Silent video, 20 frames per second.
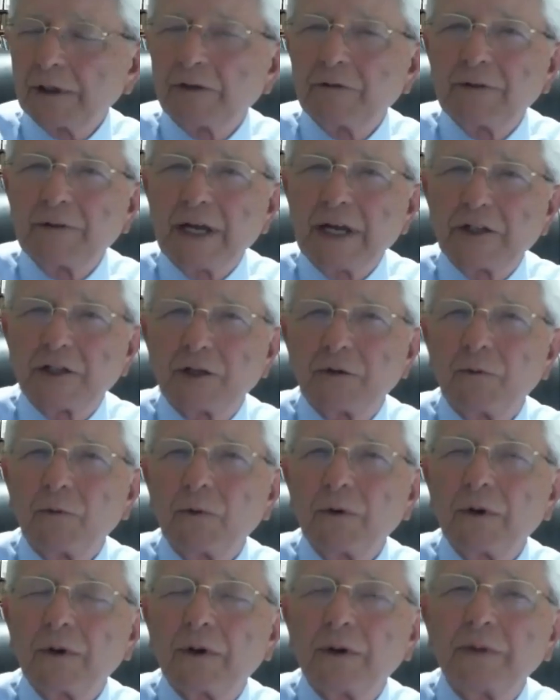and aphasia
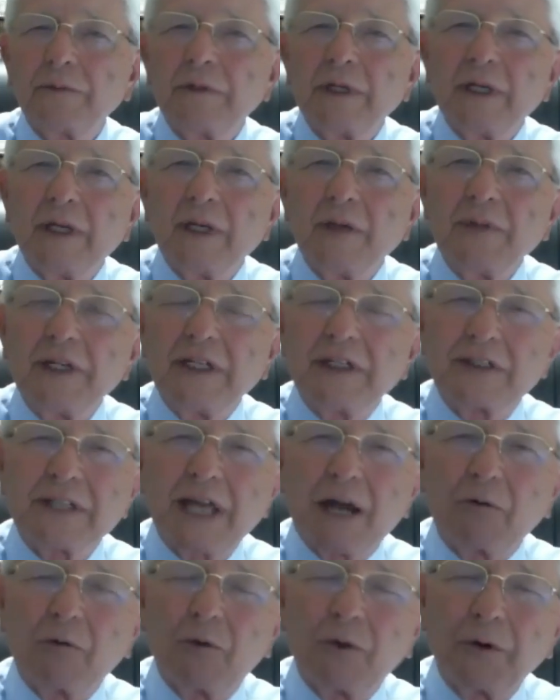world, because
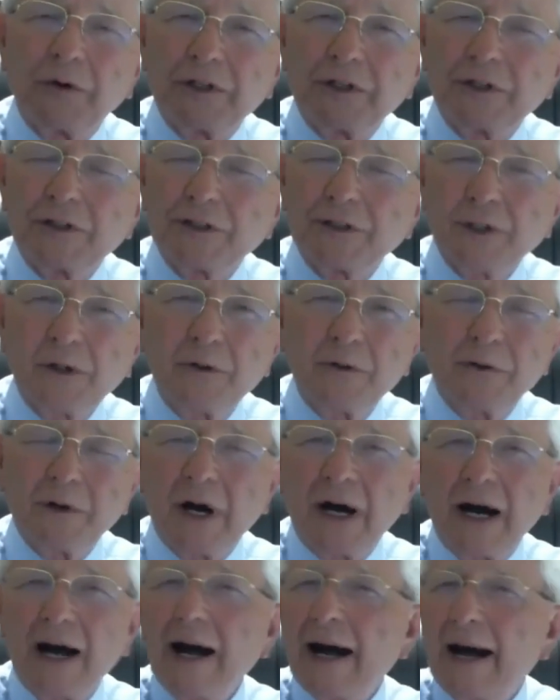that word is so
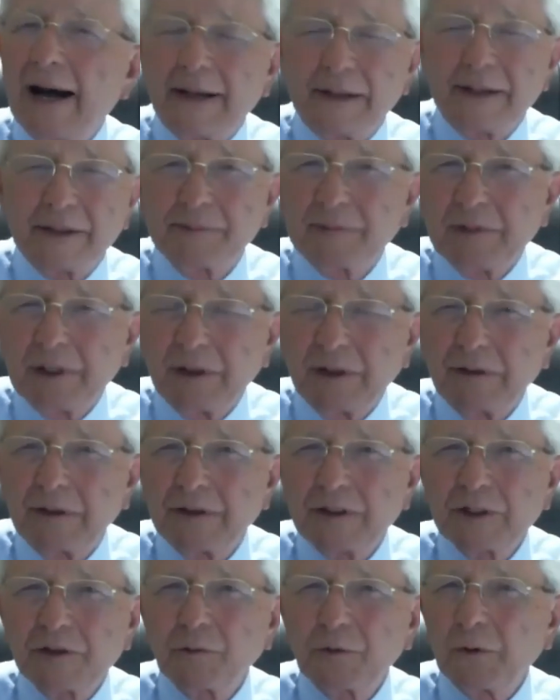odd.
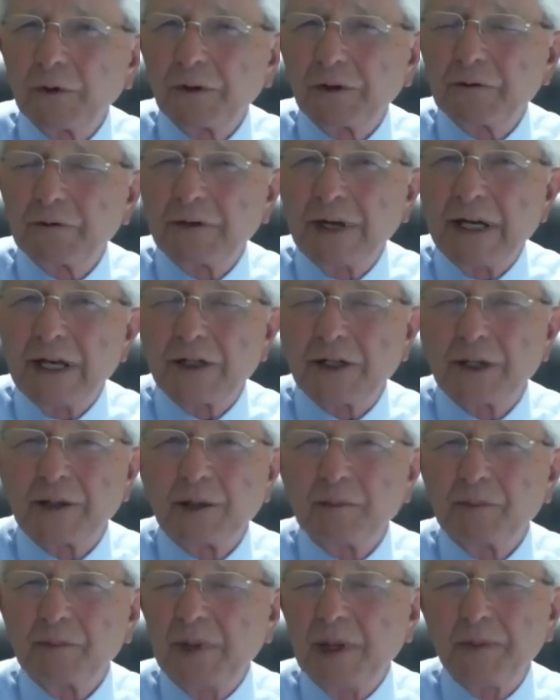This world of aphasia,
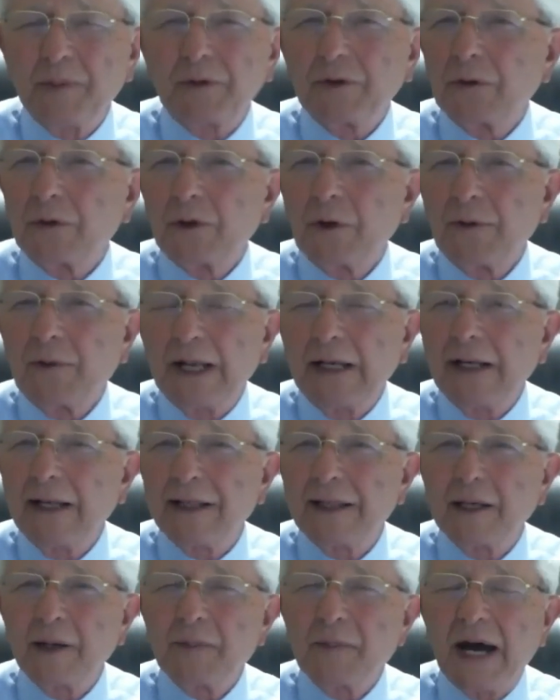that people don't know
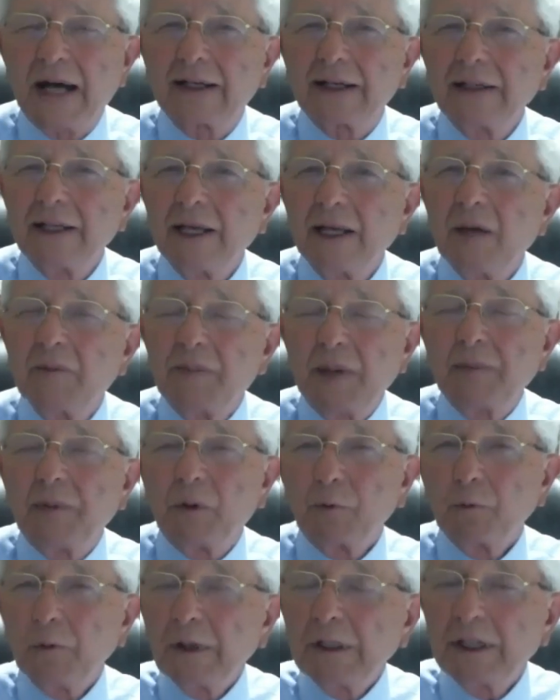anything about it.
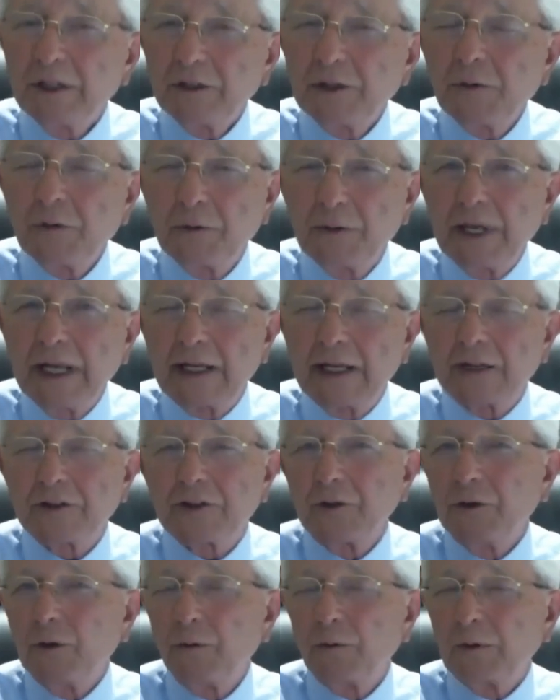People really do think it's
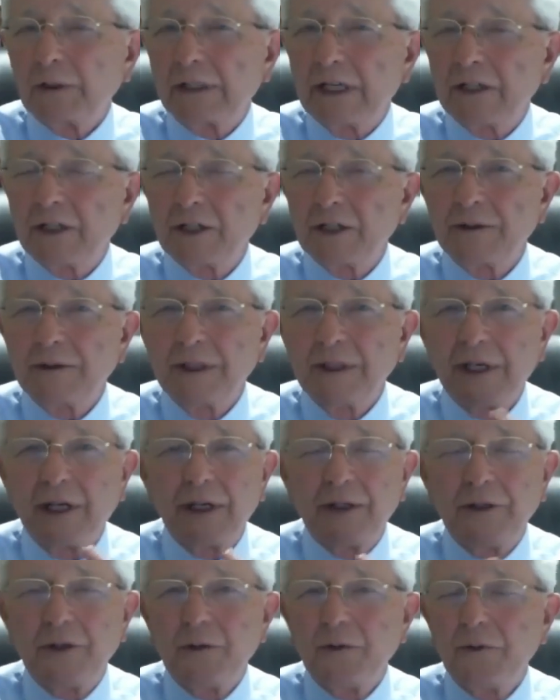a new religion,
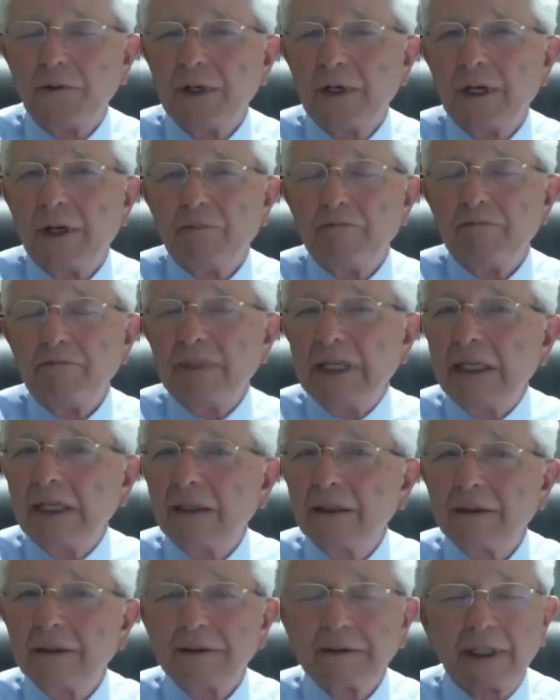a new
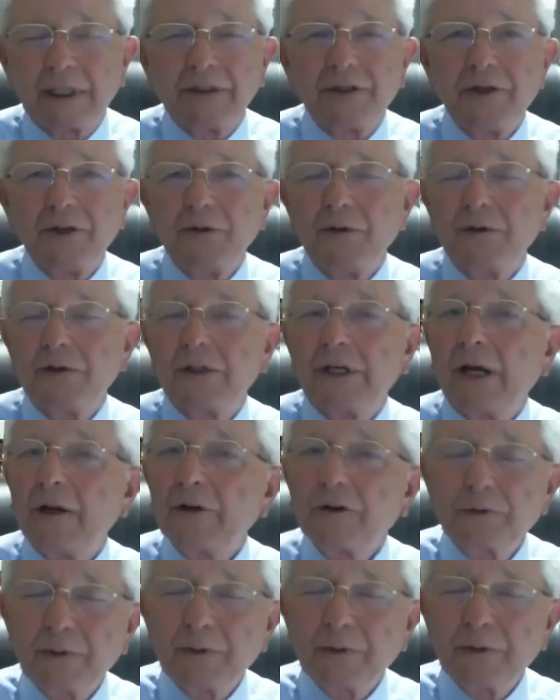meal, a new
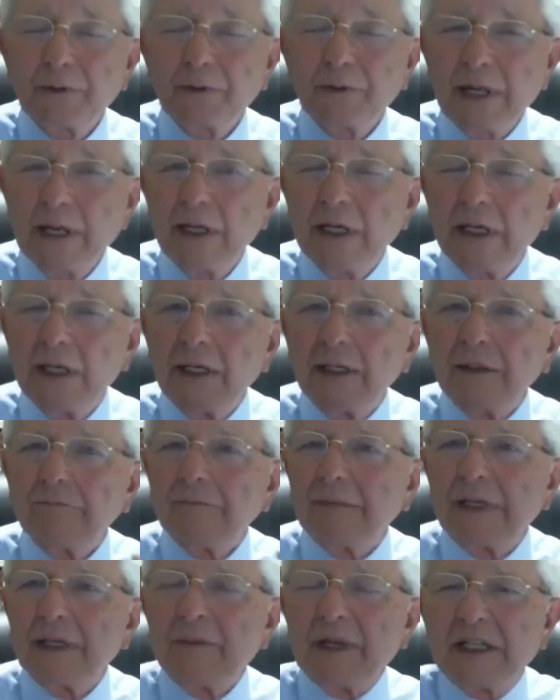country,
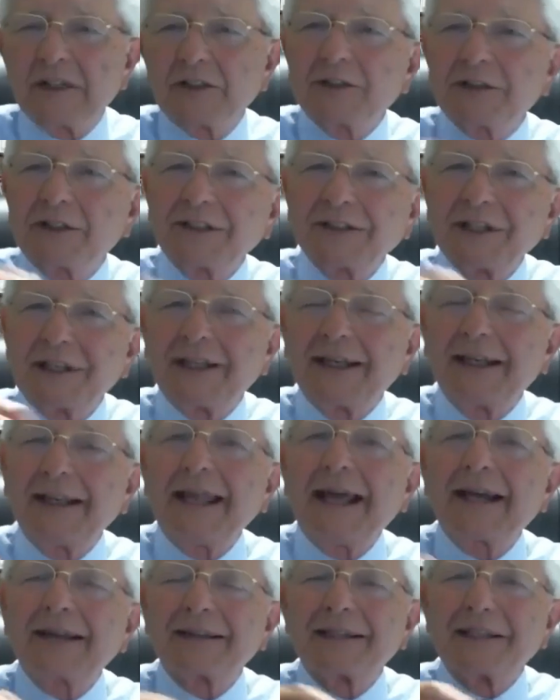because it doesn't
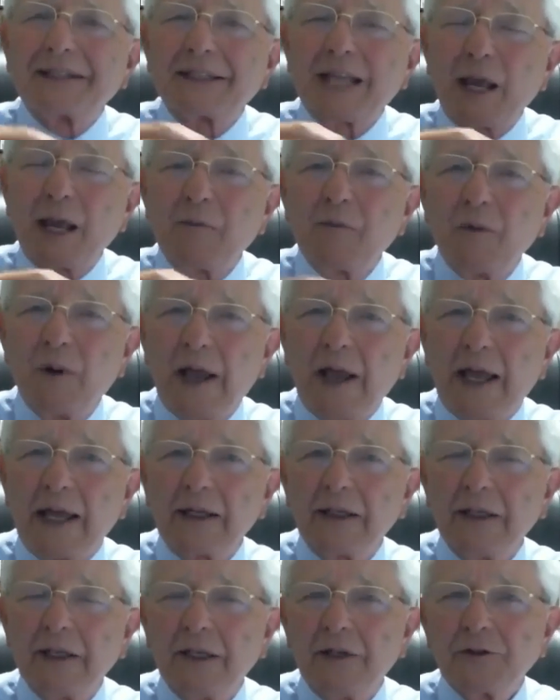connect the same way.
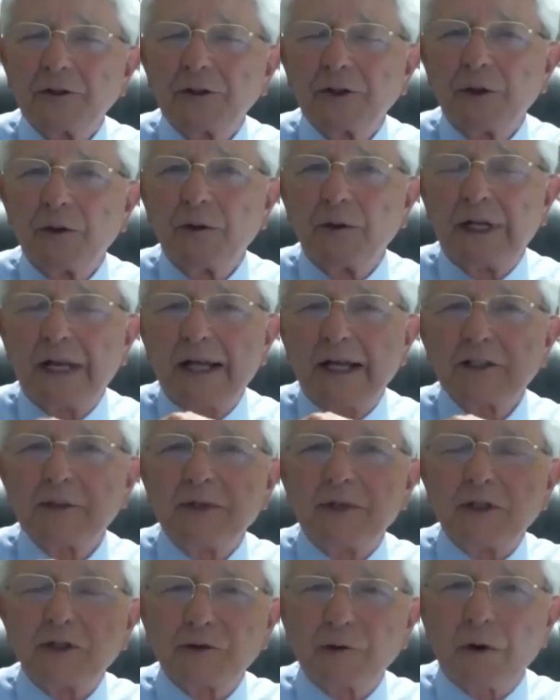So it has to
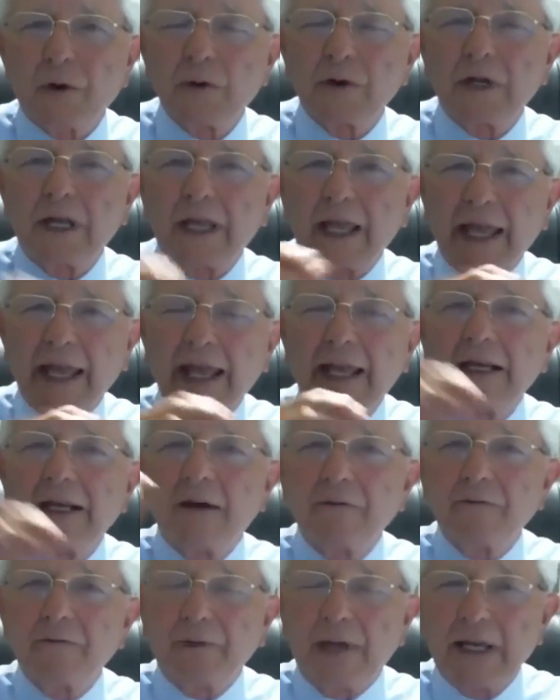be stroke and
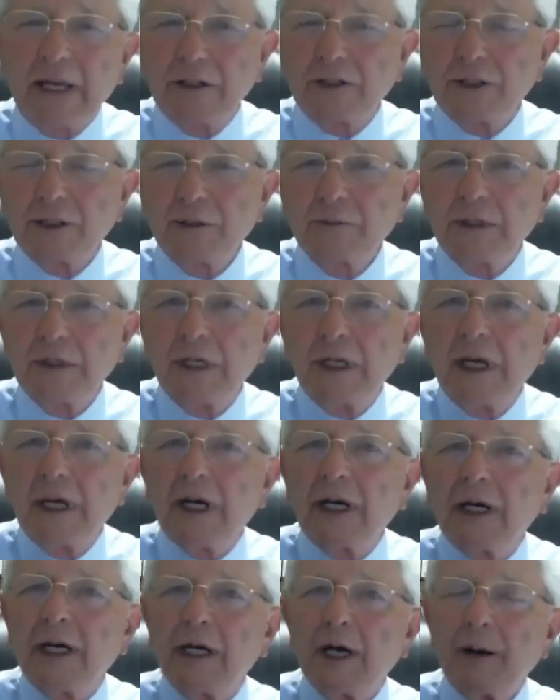aphasia.
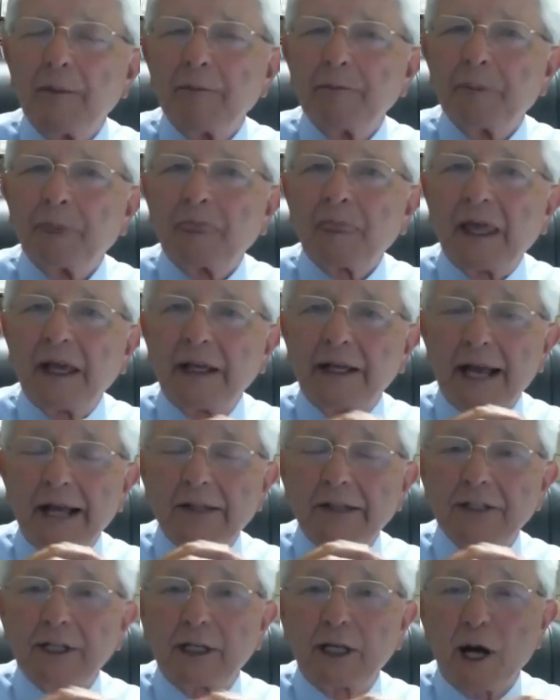It
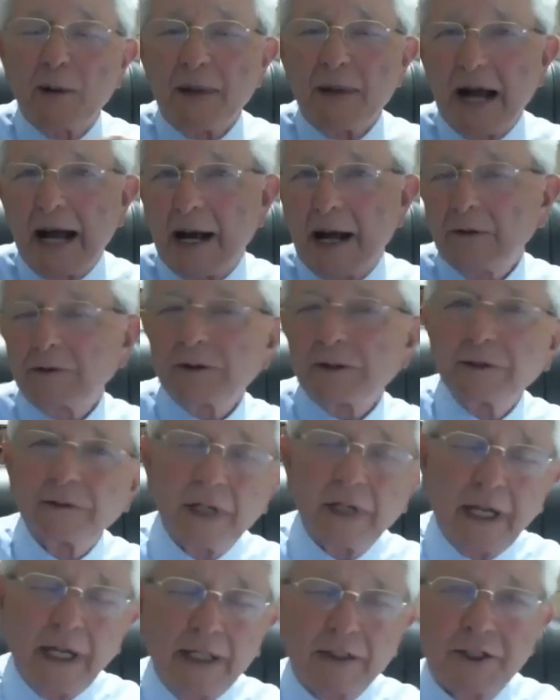has to come out
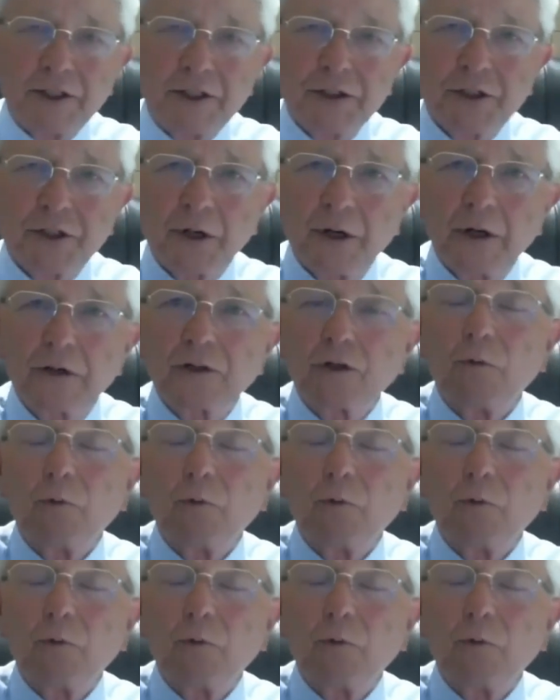at discharge